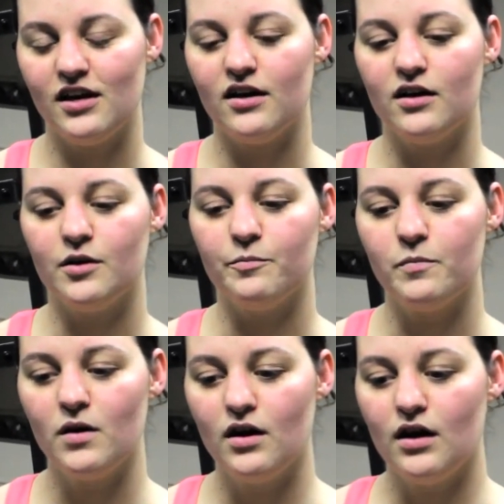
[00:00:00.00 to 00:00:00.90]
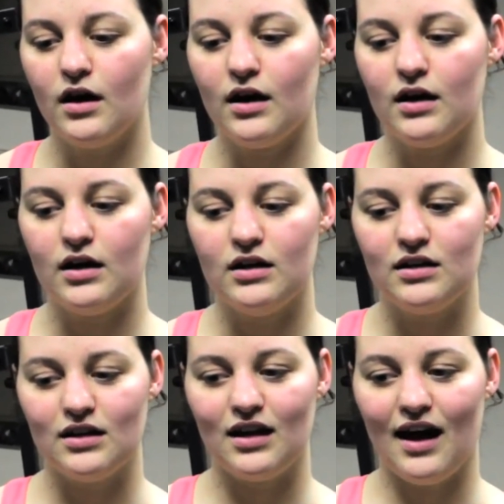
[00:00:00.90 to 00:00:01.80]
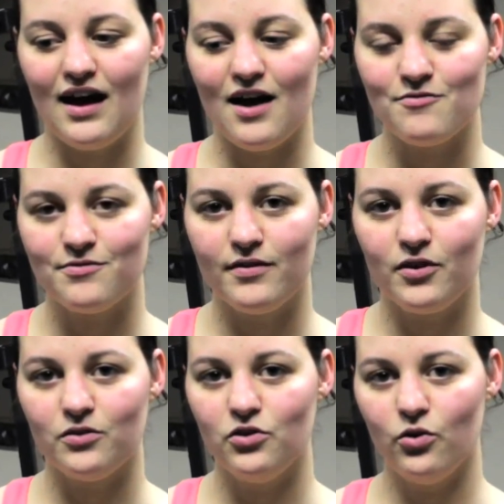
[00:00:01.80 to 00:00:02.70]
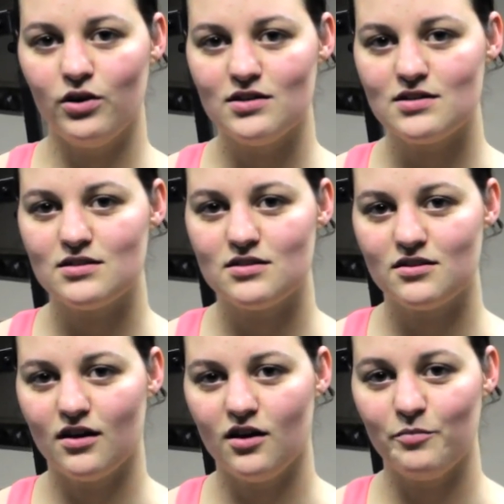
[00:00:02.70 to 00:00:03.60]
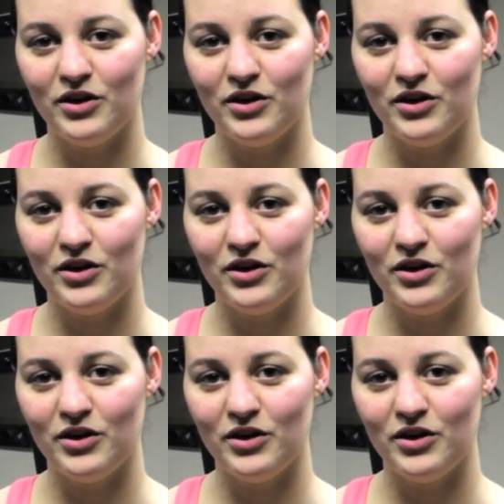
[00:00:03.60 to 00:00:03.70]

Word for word: Um, and I have noticed uh,